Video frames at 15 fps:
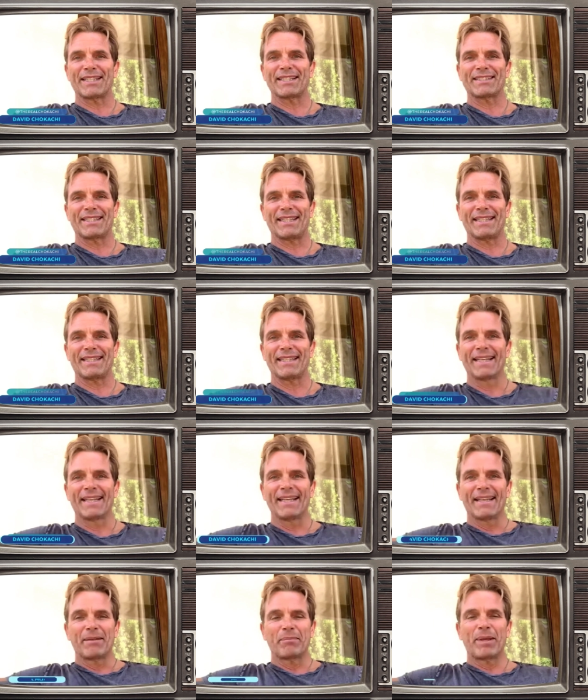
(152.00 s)
existed.
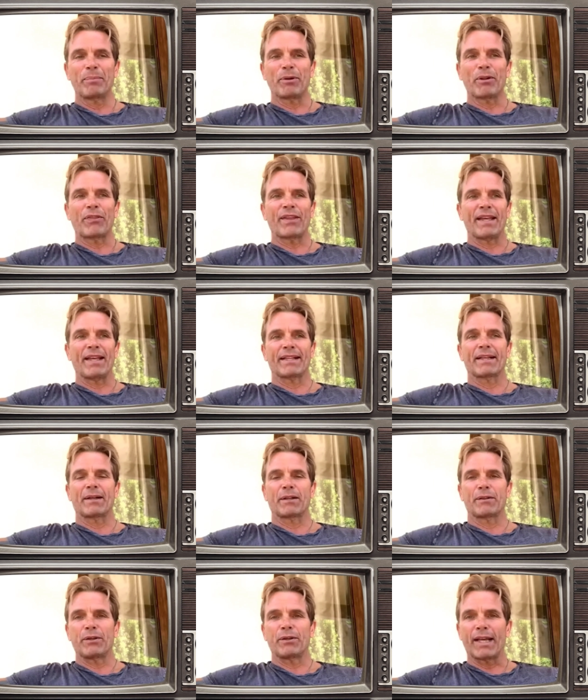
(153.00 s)
People think
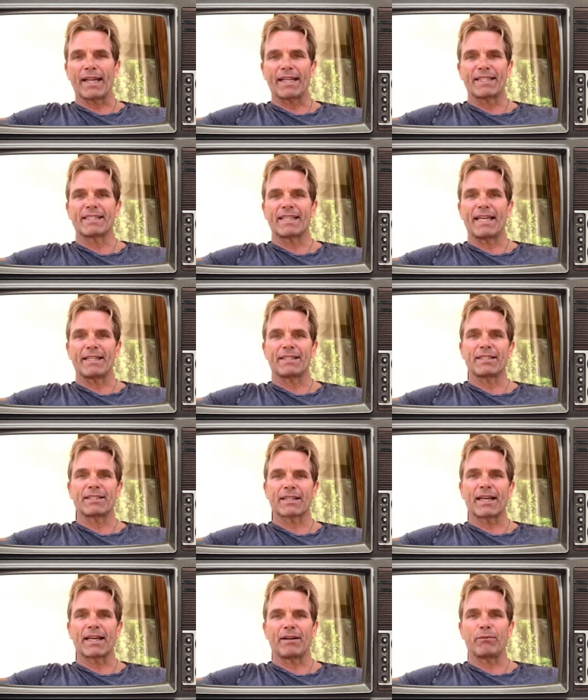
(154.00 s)
the United States
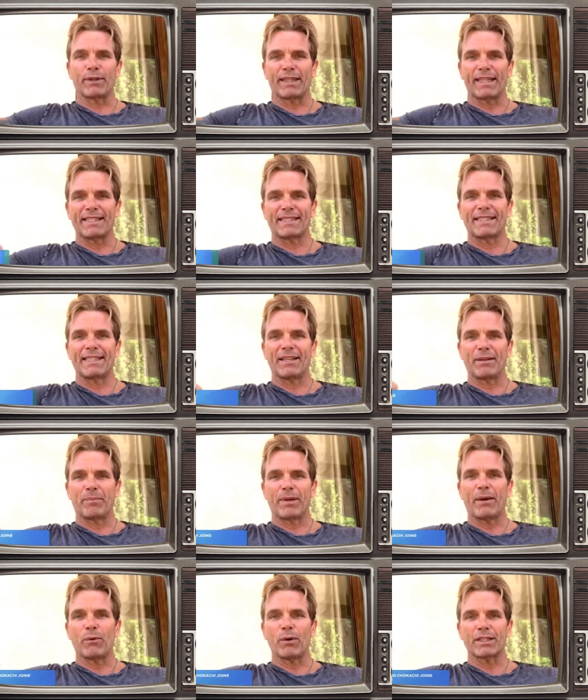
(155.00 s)
is kind of what they see
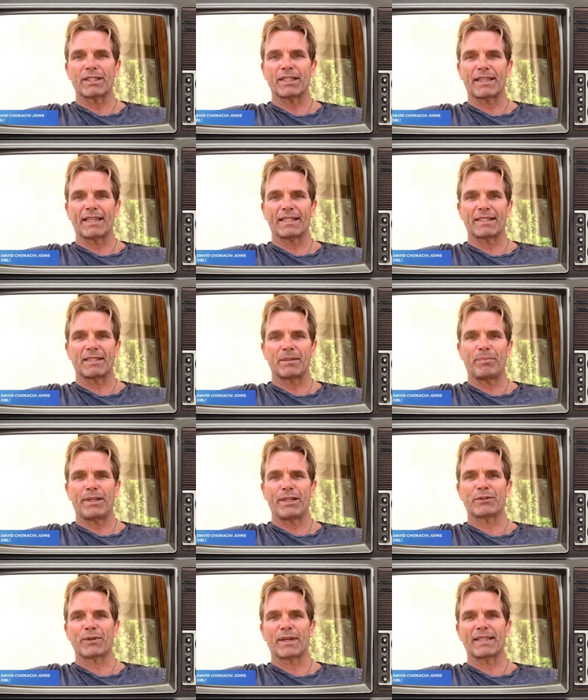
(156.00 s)
in Baywatch. They think it's the
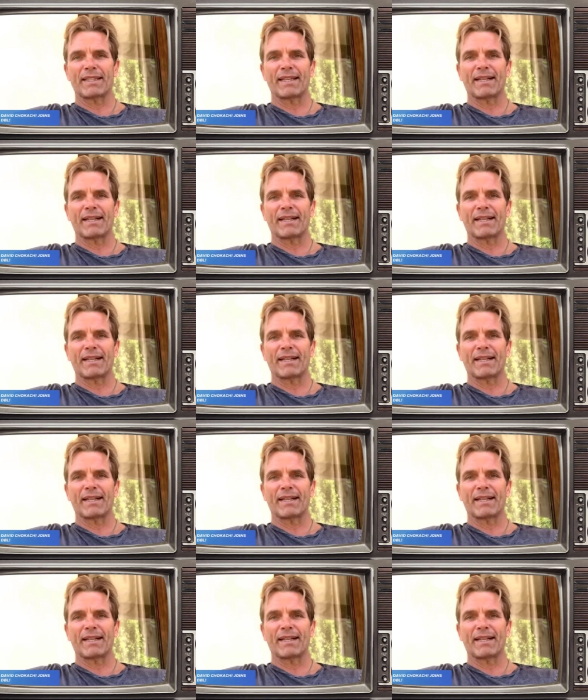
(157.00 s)
beach